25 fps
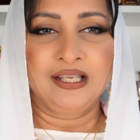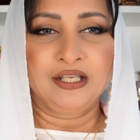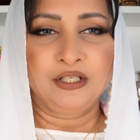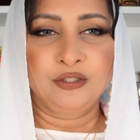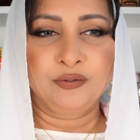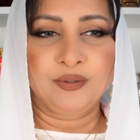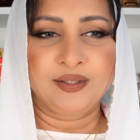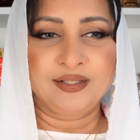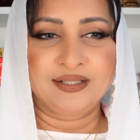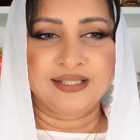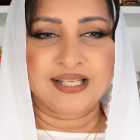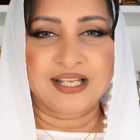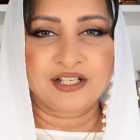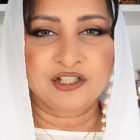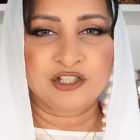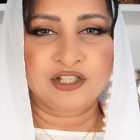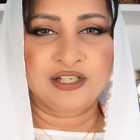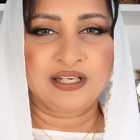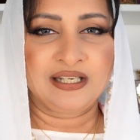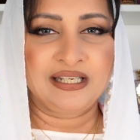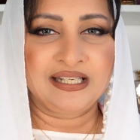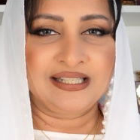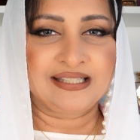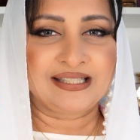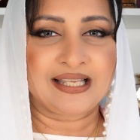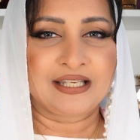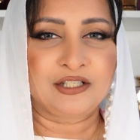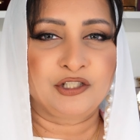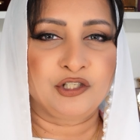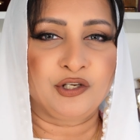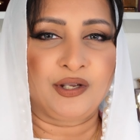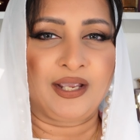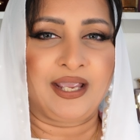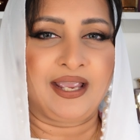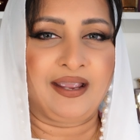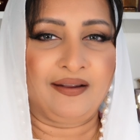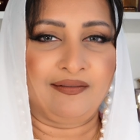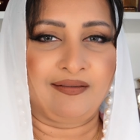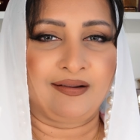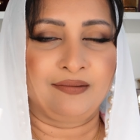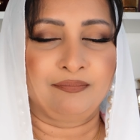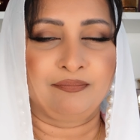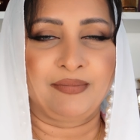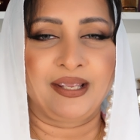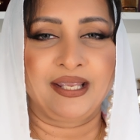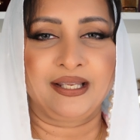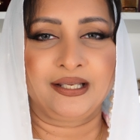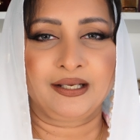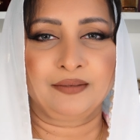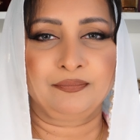you intentionally set your hair and
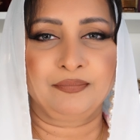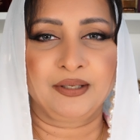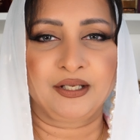makeup